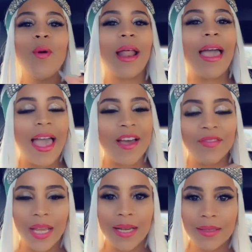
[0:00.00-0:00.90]
I have
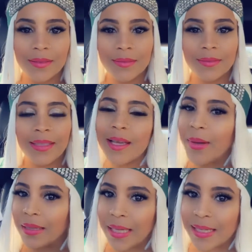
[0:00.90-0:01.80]
now? Think
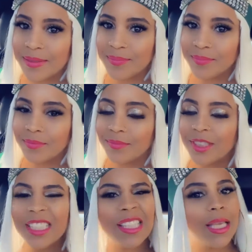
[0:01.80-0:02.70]
about that.
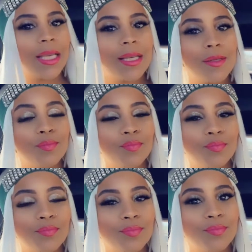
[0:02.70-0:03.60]
Just think.
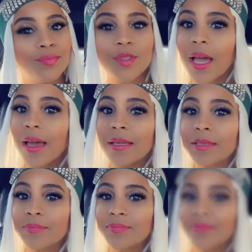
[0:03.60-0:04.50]
Okay.
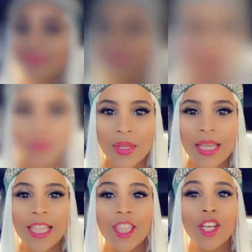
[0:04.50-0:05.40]

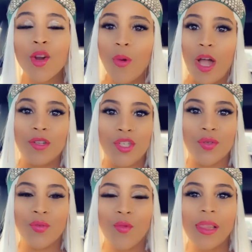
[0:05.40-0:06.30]
Look around
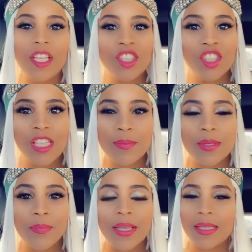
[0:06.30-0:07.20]
you. Relationships,
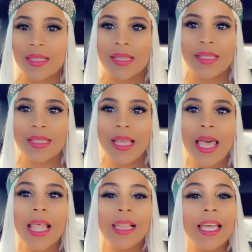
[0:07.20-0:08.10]
businesses.
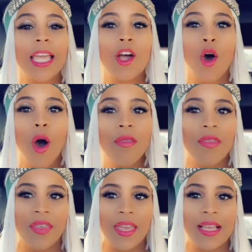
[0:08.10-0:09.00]
Look at all the
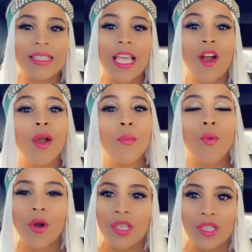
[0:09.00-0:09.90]
things that are
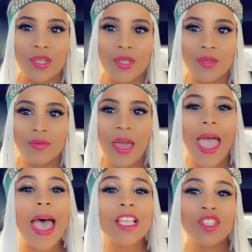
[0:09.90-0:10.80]
important to you.
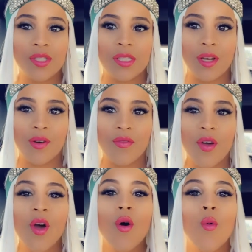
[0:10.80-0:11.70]
Ask
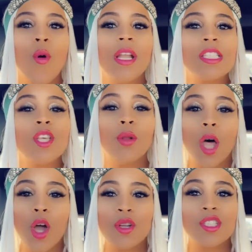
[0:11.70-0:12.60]
yourself, what is no
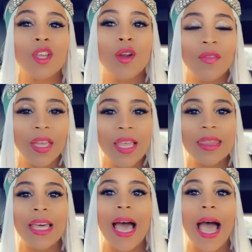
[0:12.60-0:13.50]
longer serving
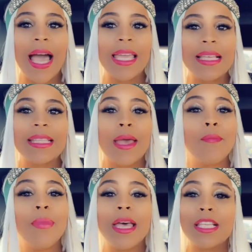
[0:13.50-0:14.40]
the highest
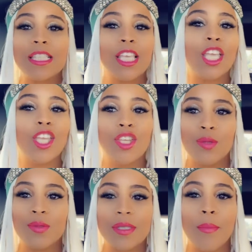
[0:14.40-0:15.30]
and best
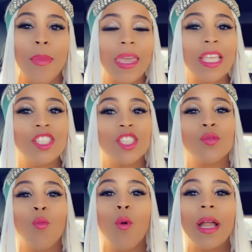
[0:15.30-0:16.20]
use. Making
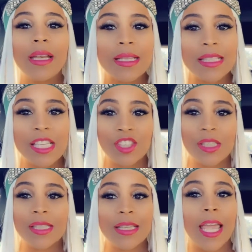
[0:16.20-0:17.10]
just one
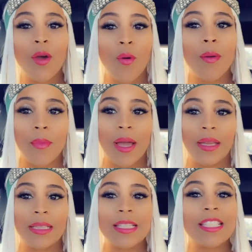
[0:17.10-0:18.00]
decision today on
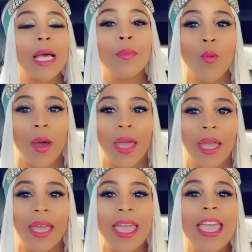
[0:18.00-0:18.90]
Monday to step
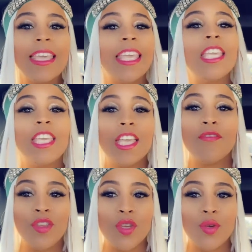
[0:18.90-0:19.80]
away can
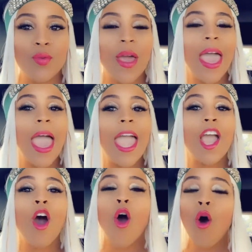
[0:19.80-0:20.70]
give you a
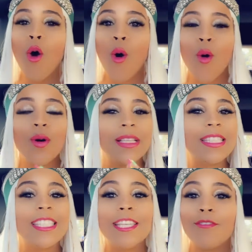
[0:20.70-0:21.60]
whole
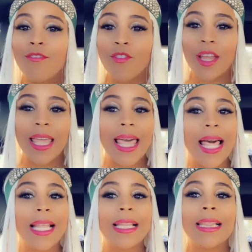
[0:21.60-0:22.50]

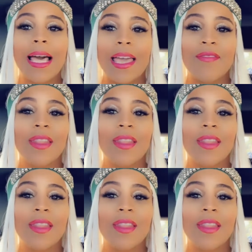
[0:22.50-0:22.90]
different life.